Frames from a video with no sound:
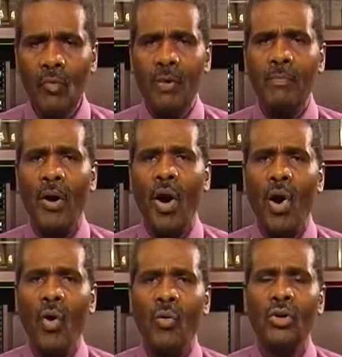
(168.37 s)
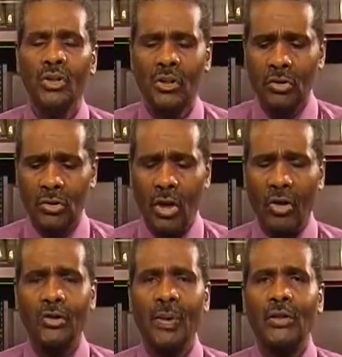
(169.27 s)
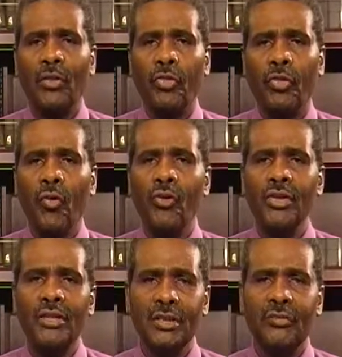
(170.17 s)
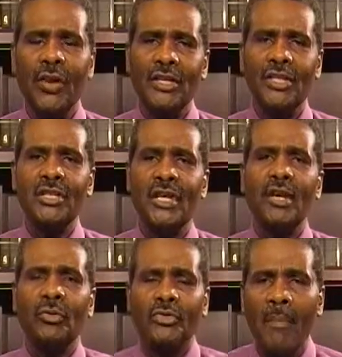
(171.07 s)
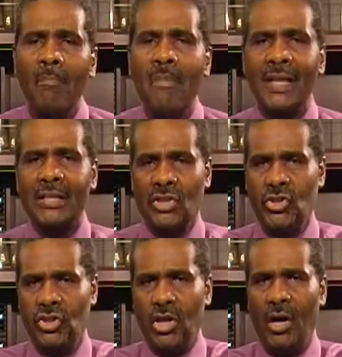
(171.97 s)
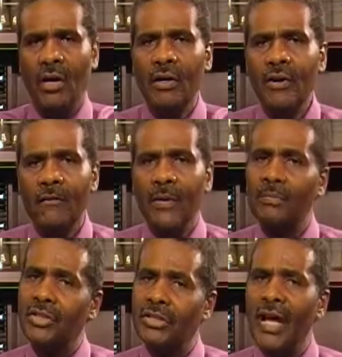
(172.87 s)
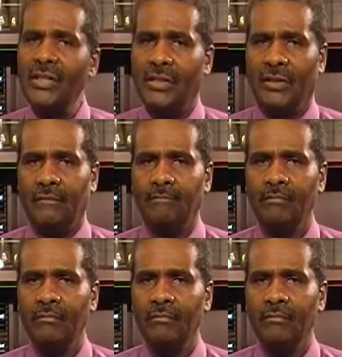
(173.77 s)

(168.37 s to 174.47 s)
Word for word: and Paul talked about the thorn in his flesh. He said it was a messenger from Satan.